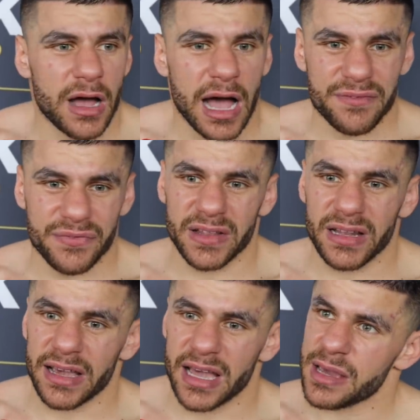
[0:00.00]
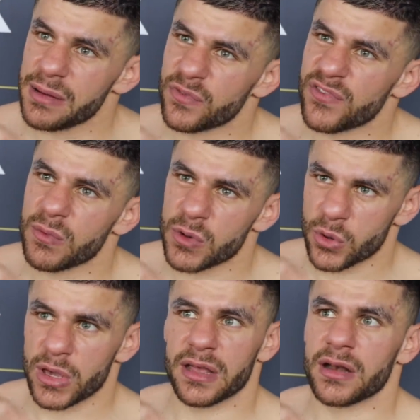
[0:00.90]
I feel like I am from
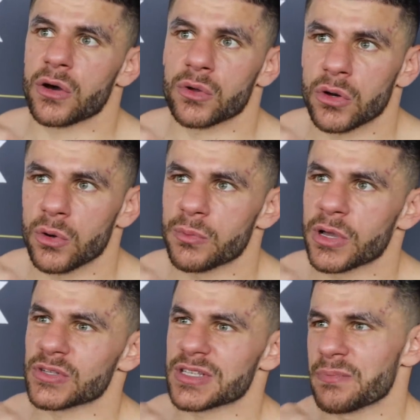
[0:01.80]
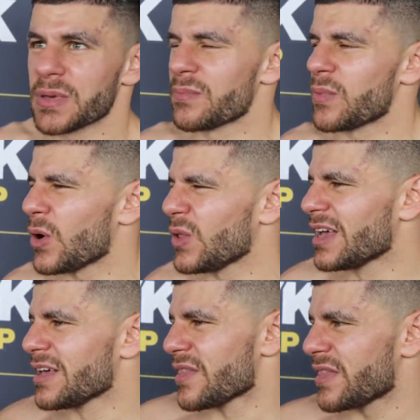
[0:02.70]
UK now, you know, because the people,
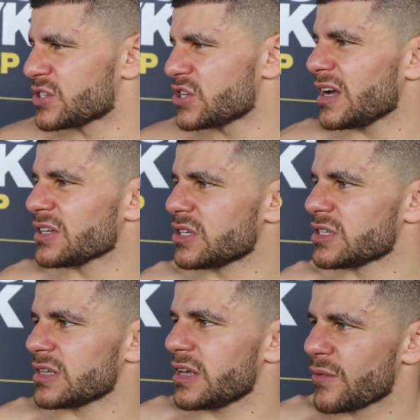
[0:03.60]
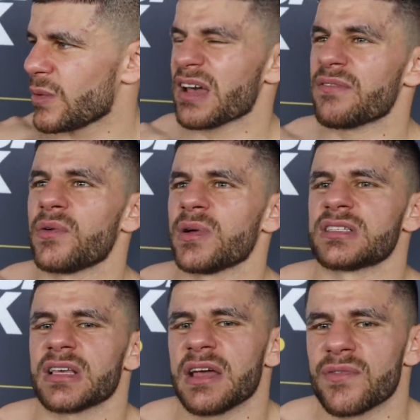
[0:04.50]
the judges,
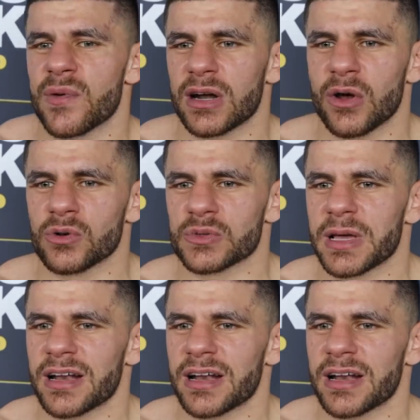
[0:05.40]
referees, everyone knows me.